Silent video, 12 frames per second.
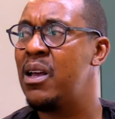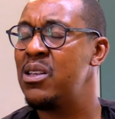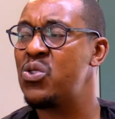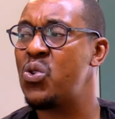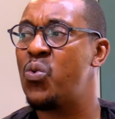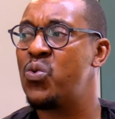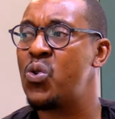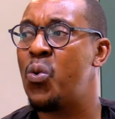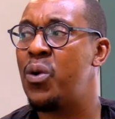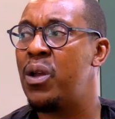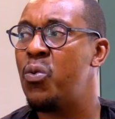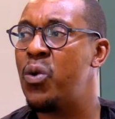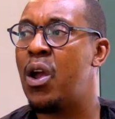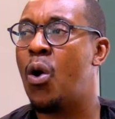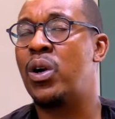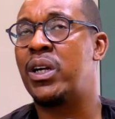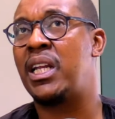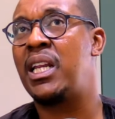So we
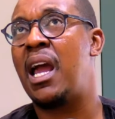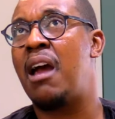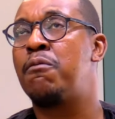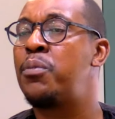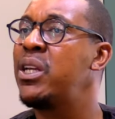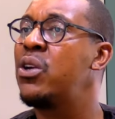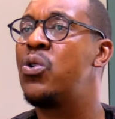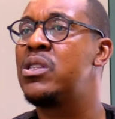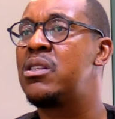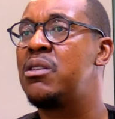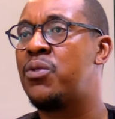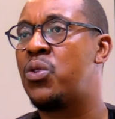already have preconceived